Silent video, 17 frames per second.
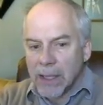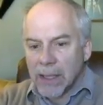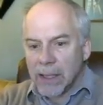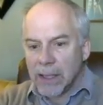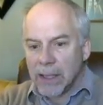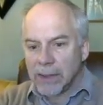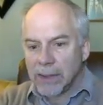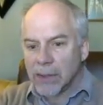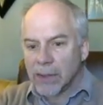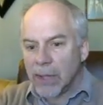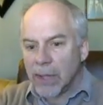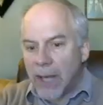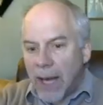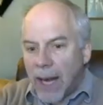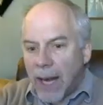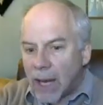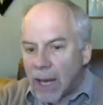is going to
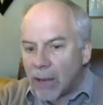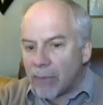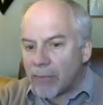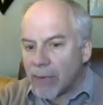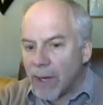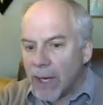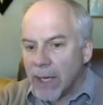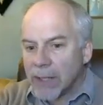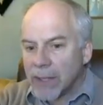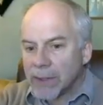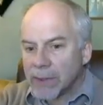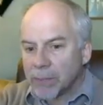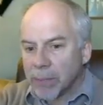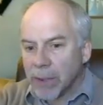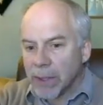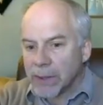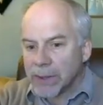have S
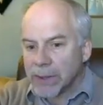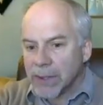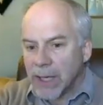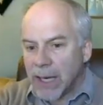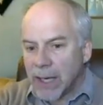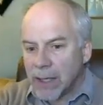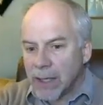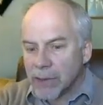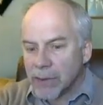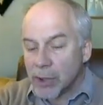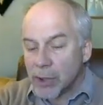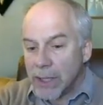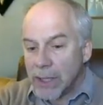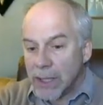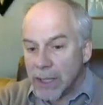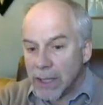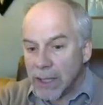plus
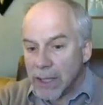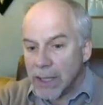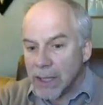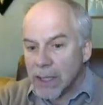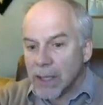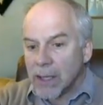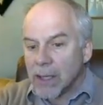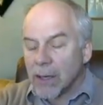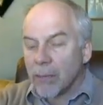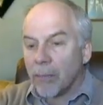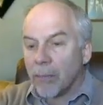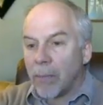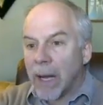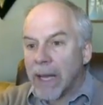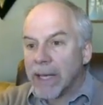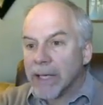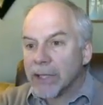T
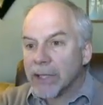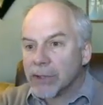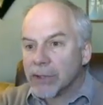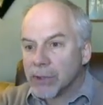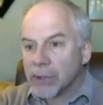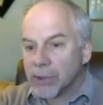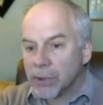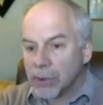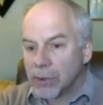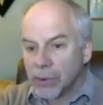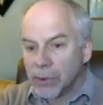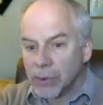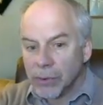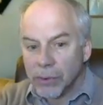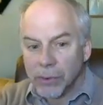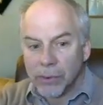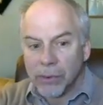minus
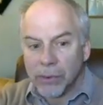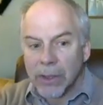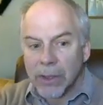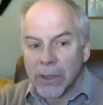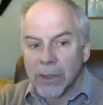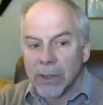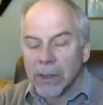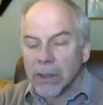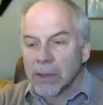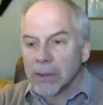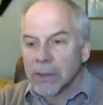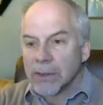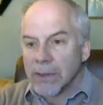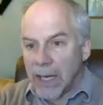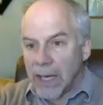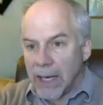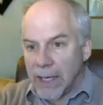2
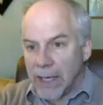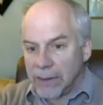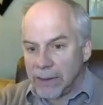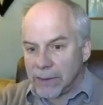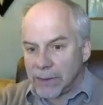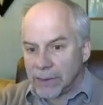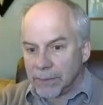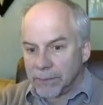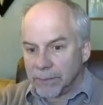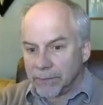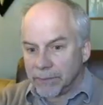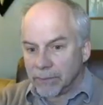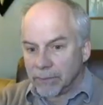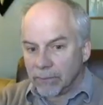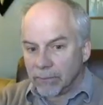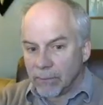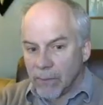sides.
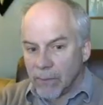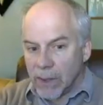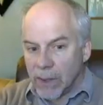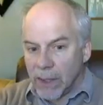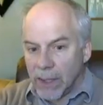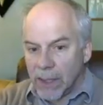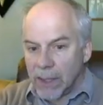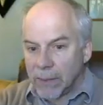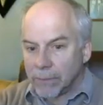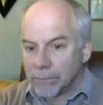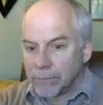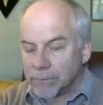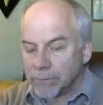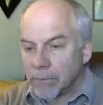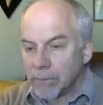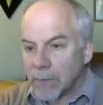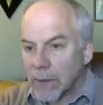Okay?
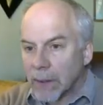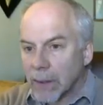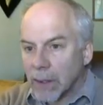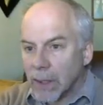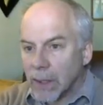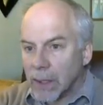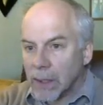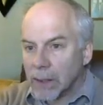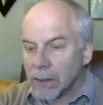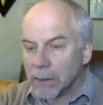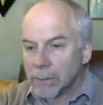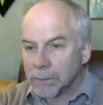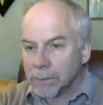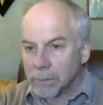Because